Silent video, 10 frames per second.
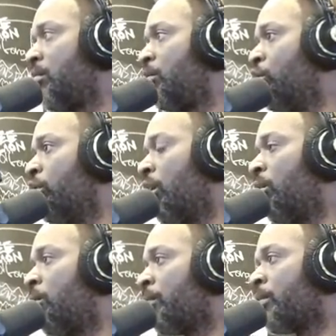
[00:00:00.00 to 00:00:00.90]
you
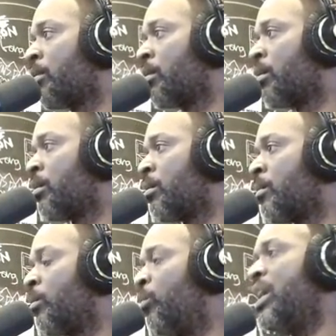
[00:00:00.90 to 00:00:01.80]
know,
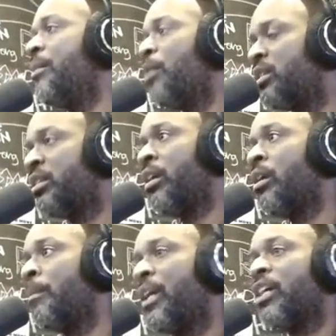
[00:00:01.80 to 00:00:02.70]
we would too,
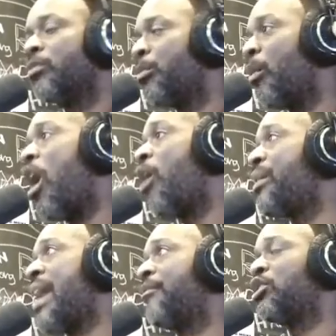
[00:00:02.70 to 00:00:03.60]
because all we
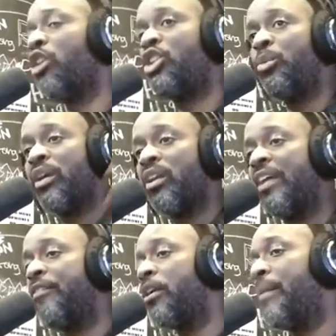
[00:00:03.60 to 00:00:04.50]
have a choice. You want to
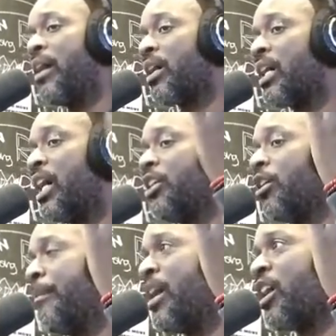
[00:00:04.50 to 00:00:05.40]
live in America under
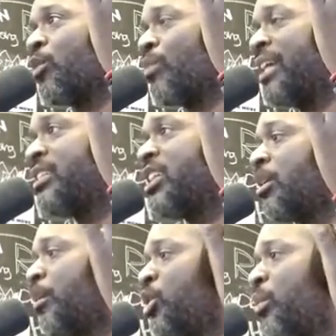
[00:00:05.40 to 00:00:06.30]
American
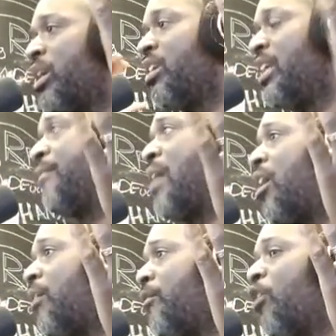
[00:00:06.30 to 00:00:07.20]
racism, or you want to live
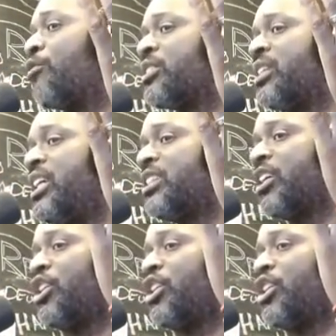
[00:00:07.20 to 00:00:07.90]
out overseas under